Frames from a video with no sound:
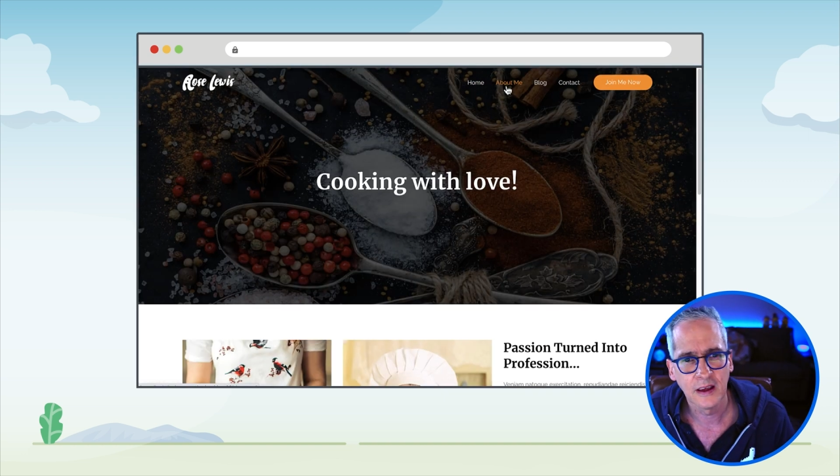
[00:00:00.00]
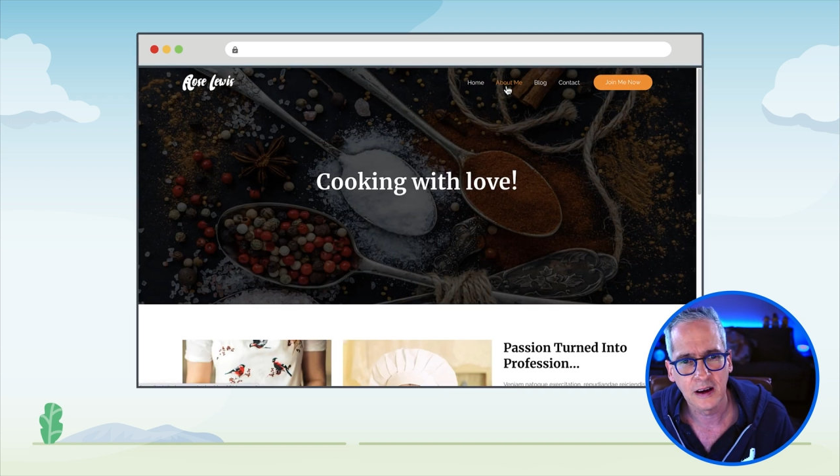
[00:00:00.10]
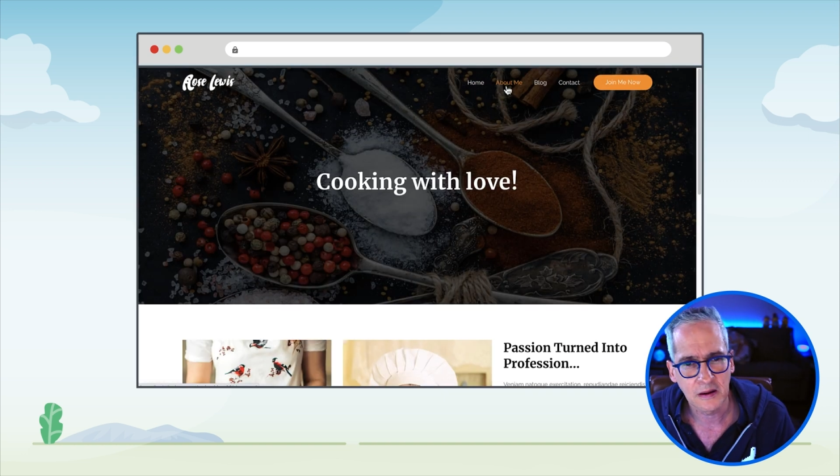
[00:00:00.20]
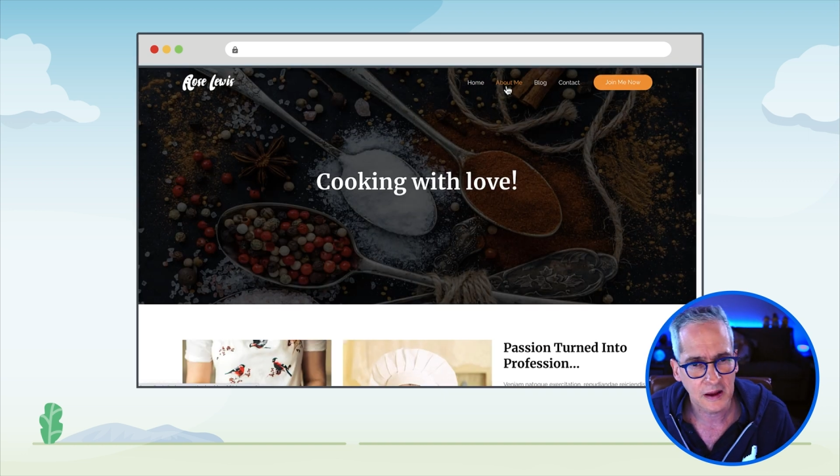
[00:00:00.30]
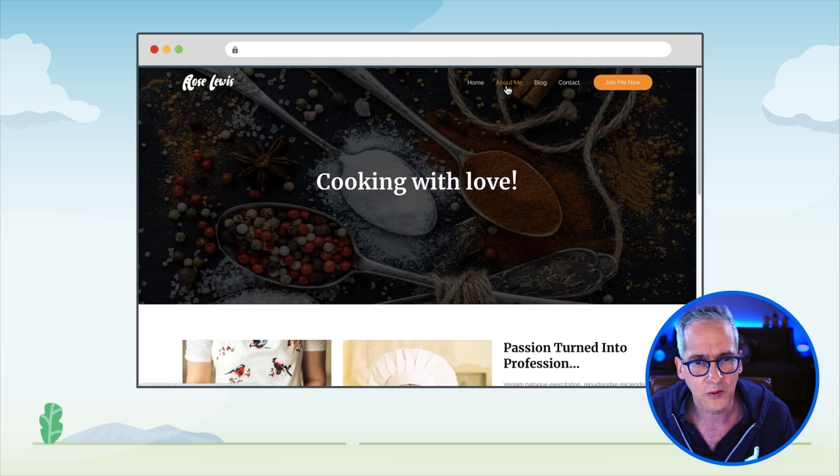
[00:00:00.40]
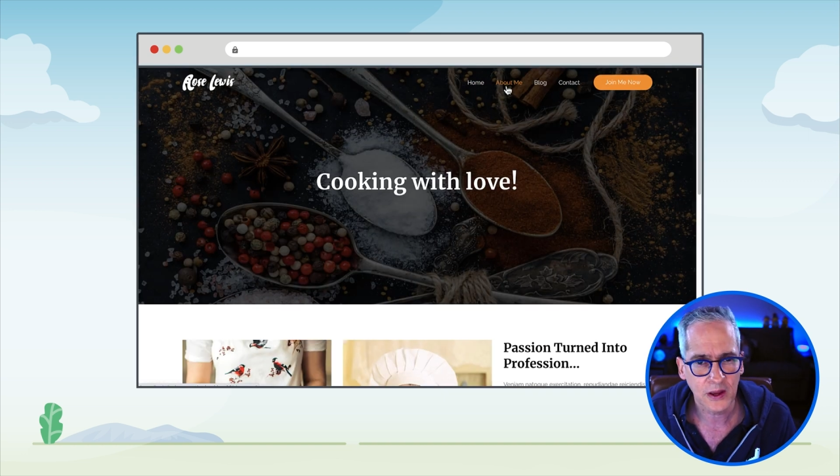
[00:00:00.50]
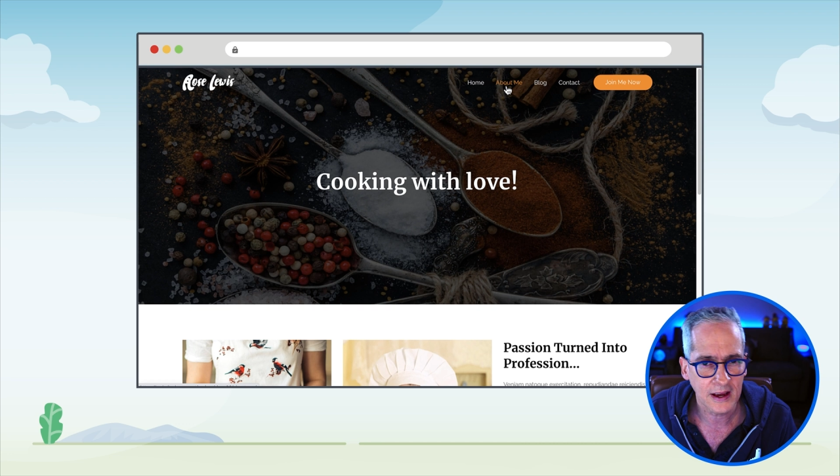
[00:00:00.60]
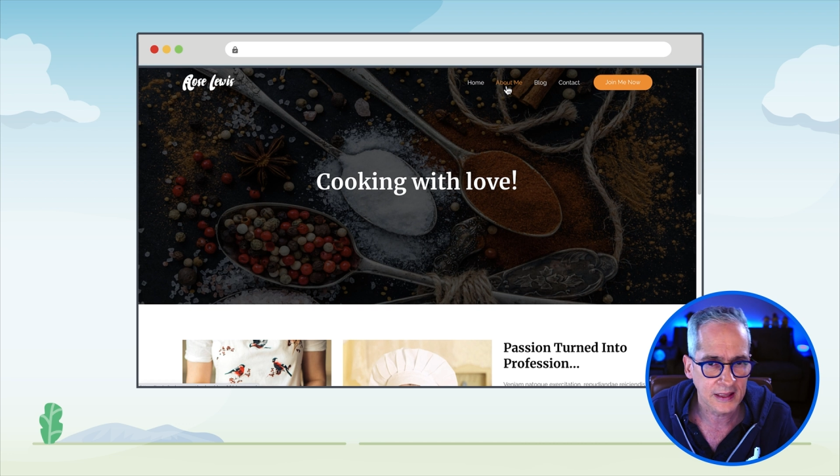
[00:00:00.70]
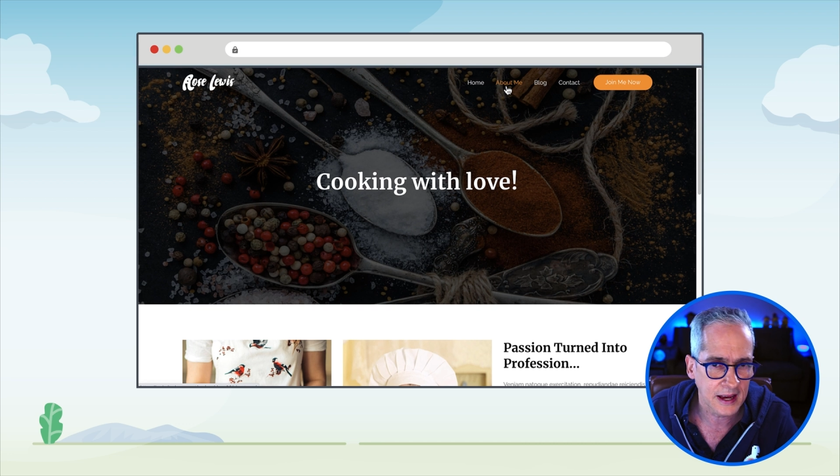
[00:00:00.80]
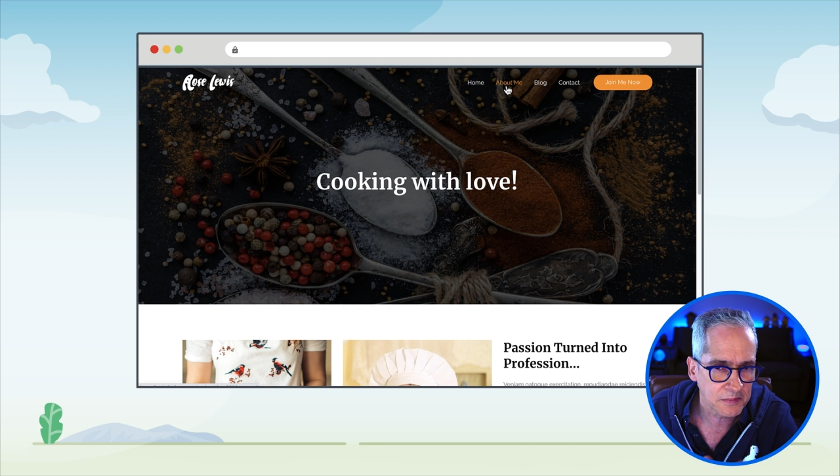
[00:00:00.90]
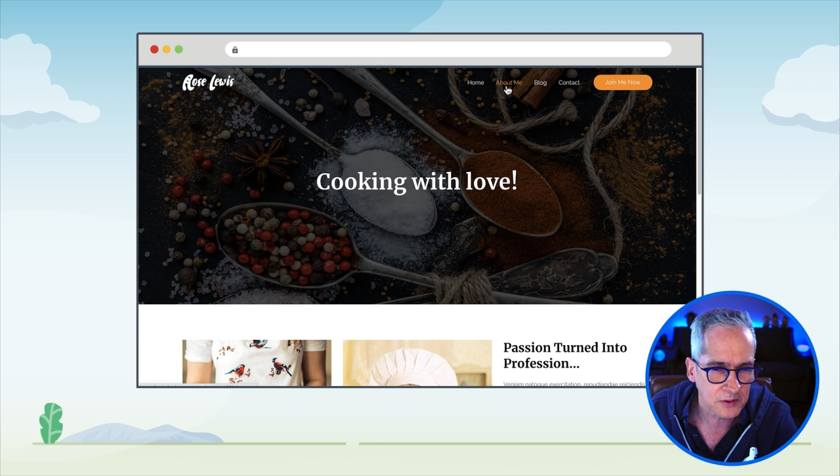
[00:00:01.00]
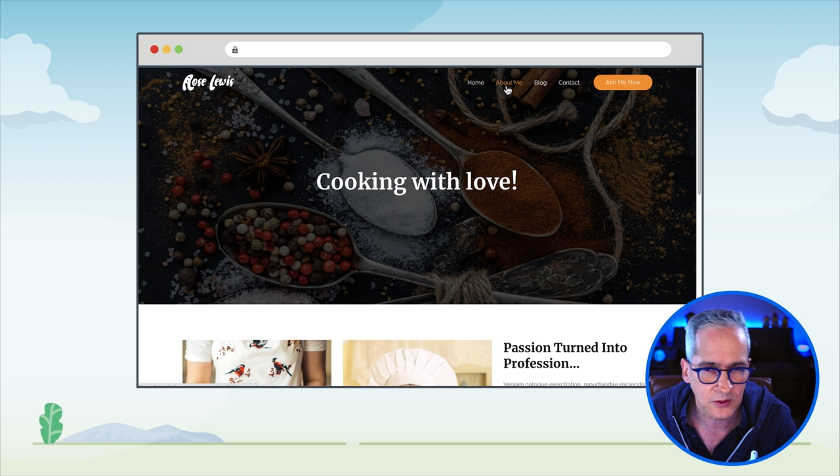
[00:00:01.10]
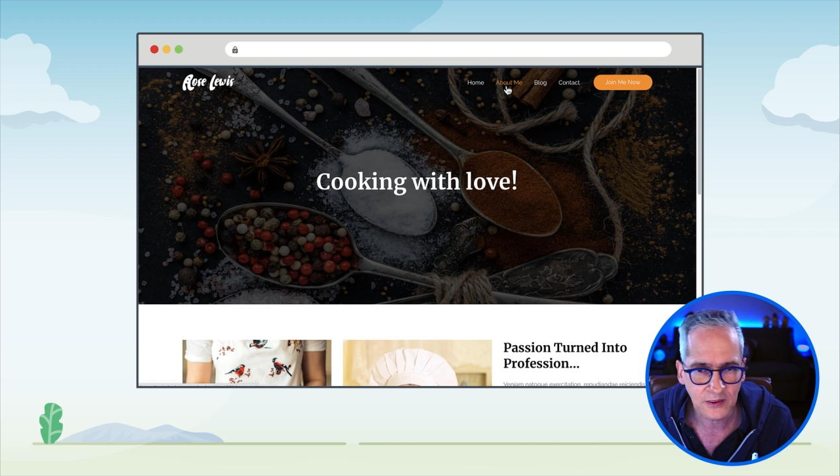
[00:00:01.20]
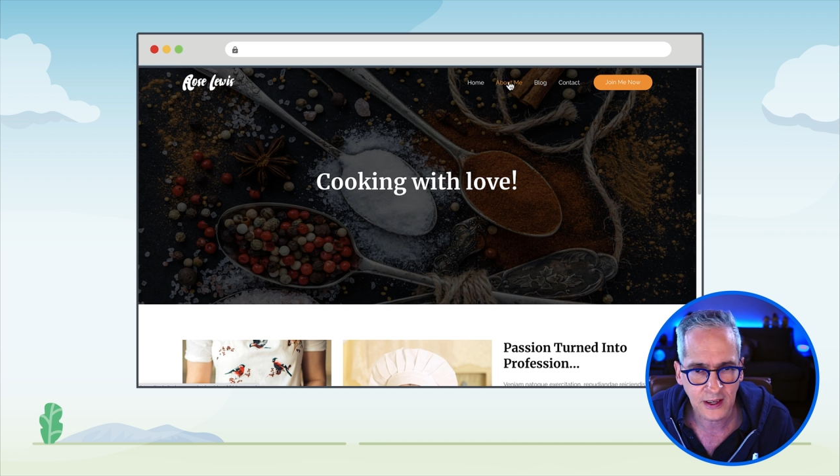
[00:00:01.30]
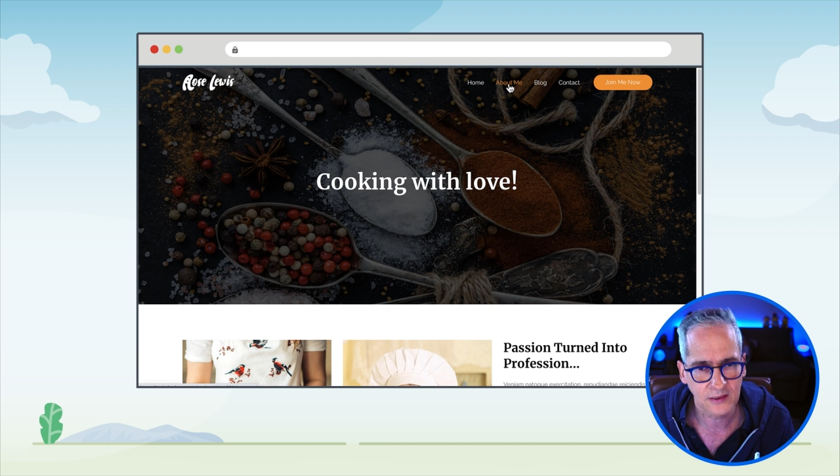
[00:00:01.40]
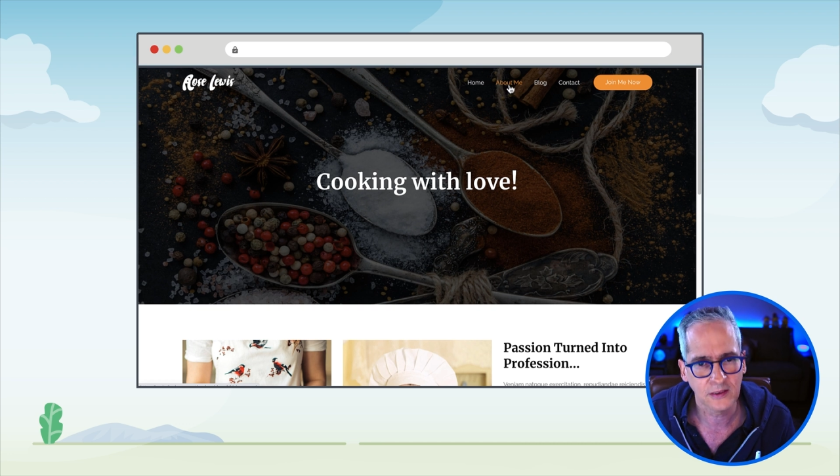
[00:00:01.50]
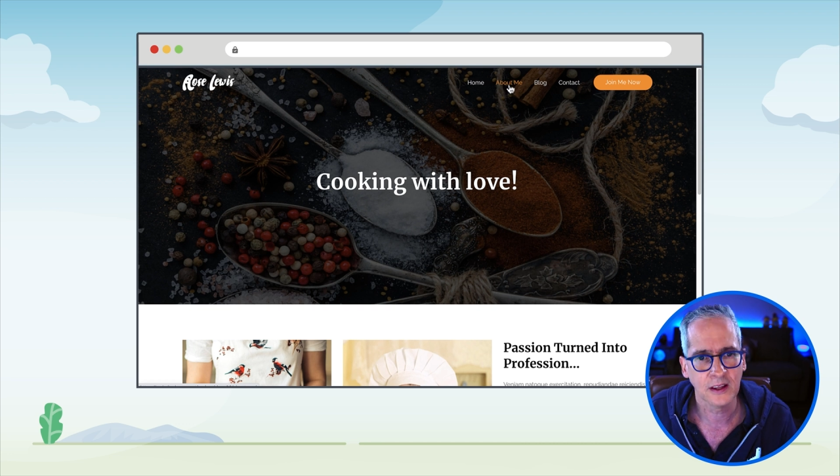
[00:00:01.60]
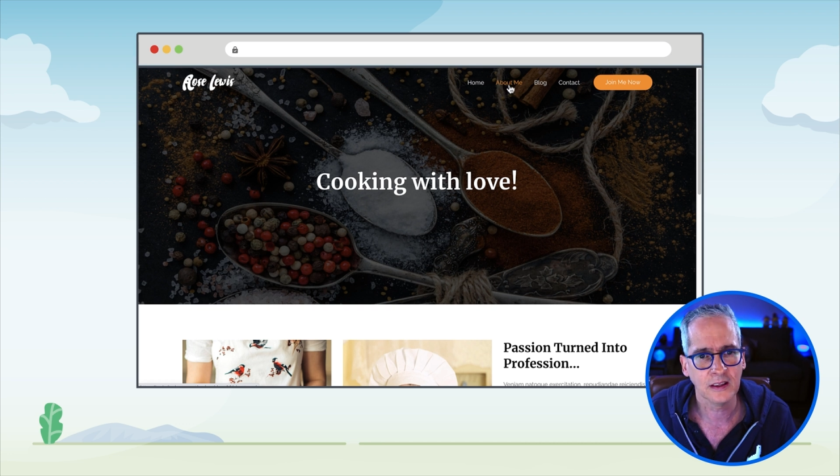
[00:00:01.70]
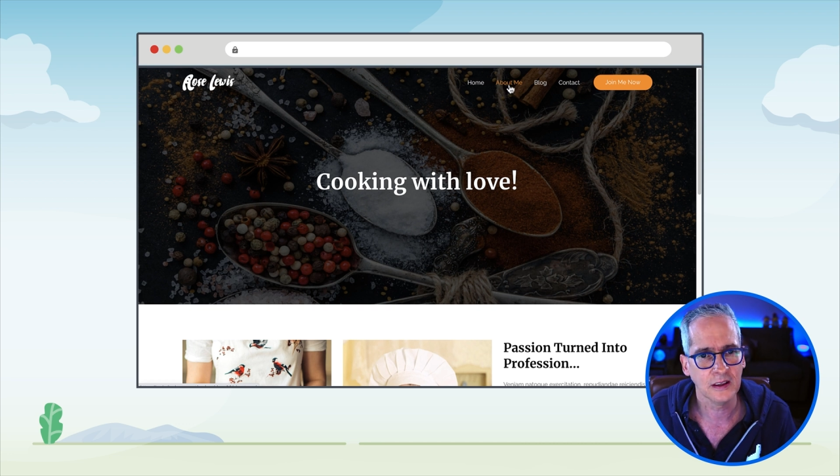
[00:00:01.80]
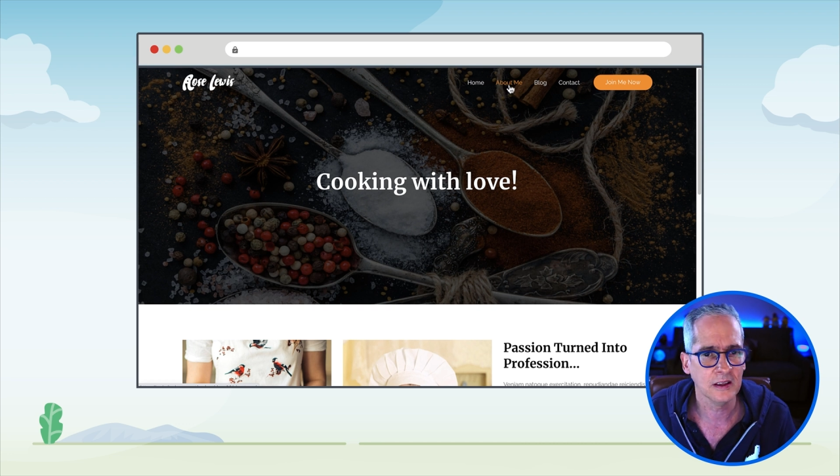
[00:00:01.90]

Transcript: Uh, can we adapt to the sections that